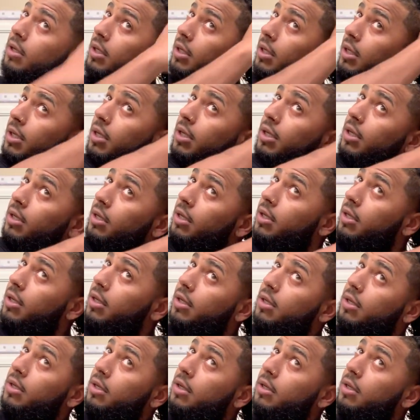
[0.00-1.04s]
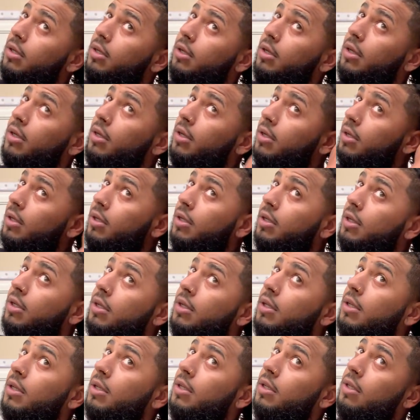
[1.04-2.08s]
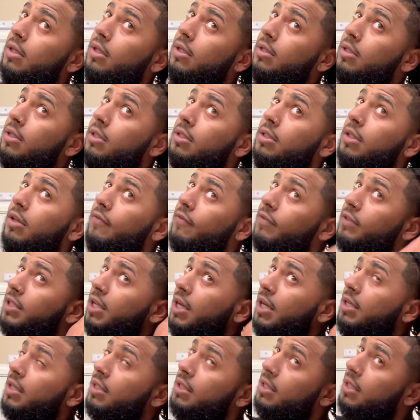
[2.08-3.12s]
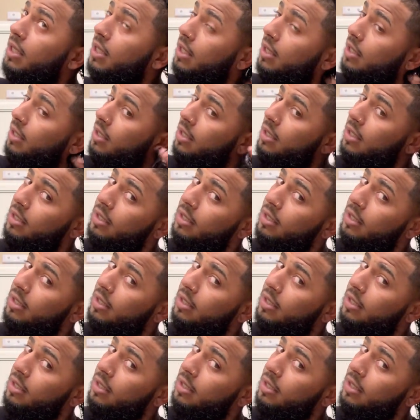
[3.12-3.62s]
get it in there. This stuff is kind of thick.